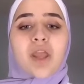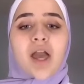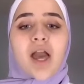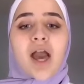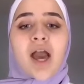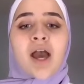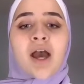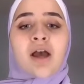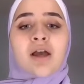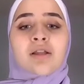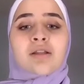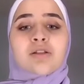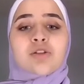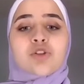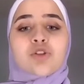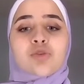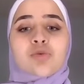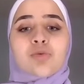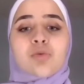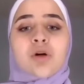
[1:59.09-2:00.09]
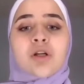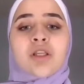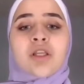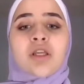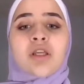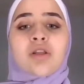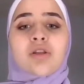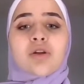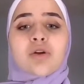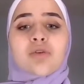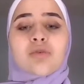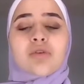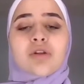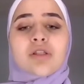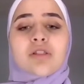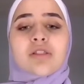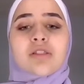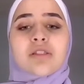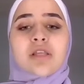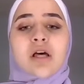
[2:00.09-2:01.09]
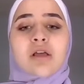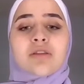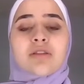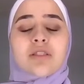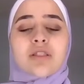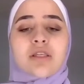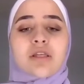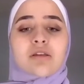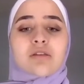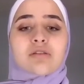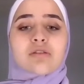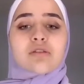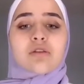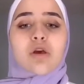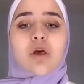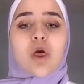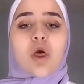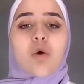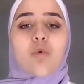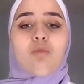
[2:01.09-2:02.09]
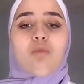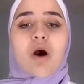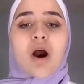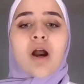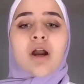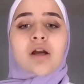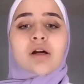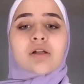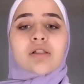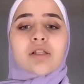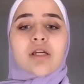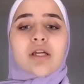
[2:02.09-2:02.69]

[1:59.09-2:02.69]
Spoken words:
at 20 degrees Celsius, while